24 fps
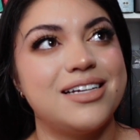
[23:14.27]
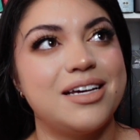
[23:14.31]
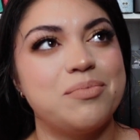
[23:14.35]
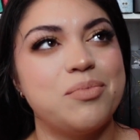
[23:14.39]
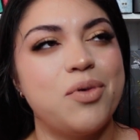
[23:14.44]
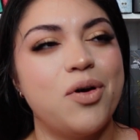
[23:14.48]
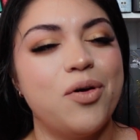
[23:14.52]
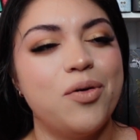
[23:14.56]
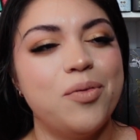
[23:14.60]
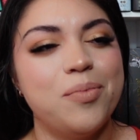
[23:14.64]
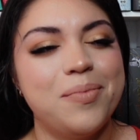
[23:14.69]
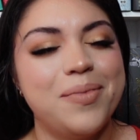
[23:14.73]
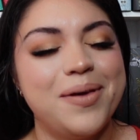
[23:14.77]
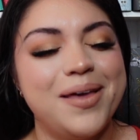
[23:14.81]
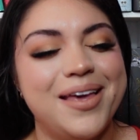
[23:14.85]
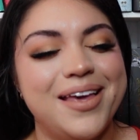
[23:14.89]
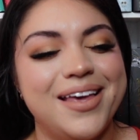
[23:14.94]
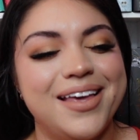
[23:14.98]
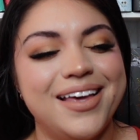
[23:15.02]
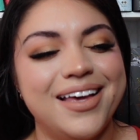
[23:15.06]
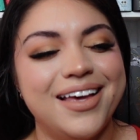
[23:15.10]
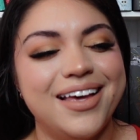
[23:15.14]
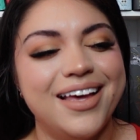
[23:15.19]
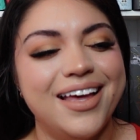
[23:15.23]
I'm
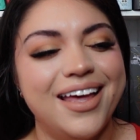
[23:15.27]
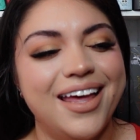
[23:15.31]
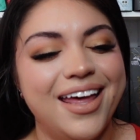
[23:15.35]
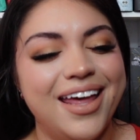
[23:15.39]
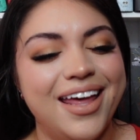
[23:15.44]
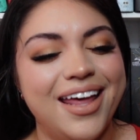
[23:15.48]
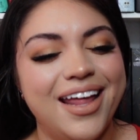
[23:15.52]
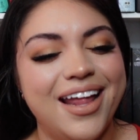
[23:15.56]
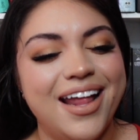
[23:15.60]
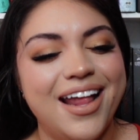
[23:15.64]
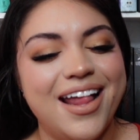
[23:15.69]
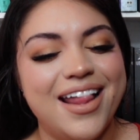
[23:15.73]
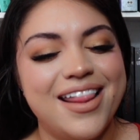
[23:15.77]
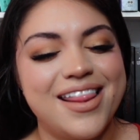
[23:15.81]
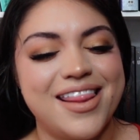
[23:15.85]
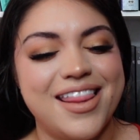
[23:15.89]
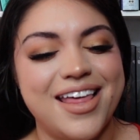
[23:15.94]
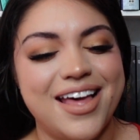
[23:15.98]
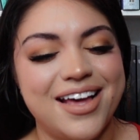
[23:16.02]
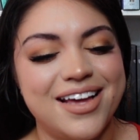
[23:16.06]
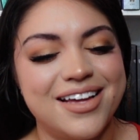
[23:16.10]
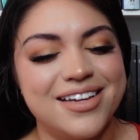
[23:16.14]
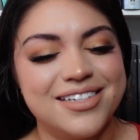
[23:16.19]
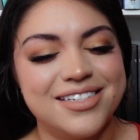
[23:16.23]
hoping
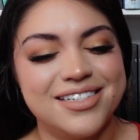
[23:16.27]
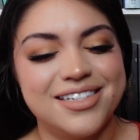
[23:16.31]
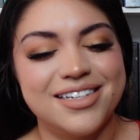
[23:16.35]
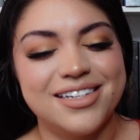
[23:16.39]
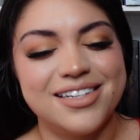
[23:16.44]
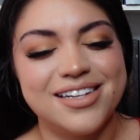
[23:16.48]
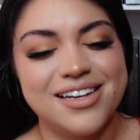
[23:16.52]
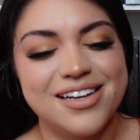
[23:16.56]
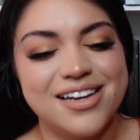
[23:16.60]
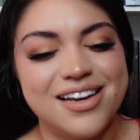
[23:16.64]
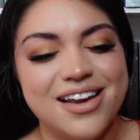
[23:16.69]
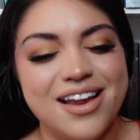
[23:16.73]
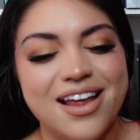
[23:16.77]
that